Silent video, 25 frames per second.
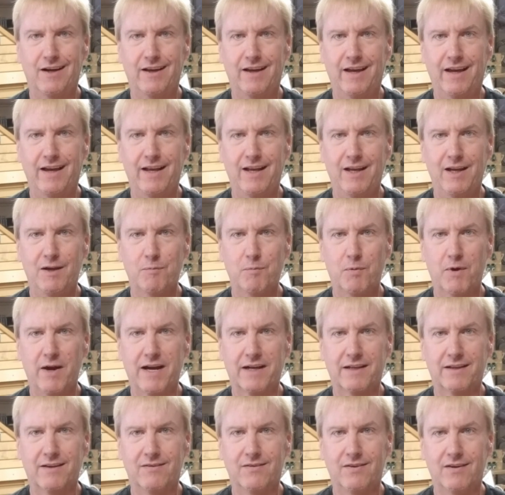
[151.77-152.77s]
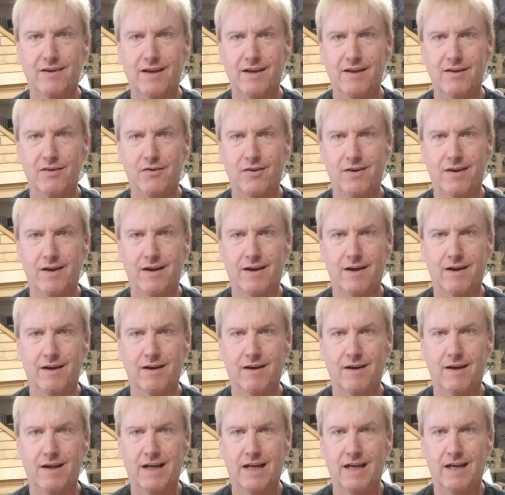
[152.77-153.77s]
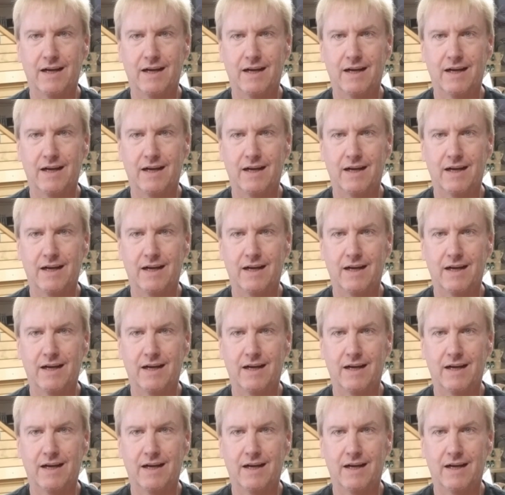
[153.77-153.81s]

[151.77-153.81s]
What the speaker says: Any practicing engineer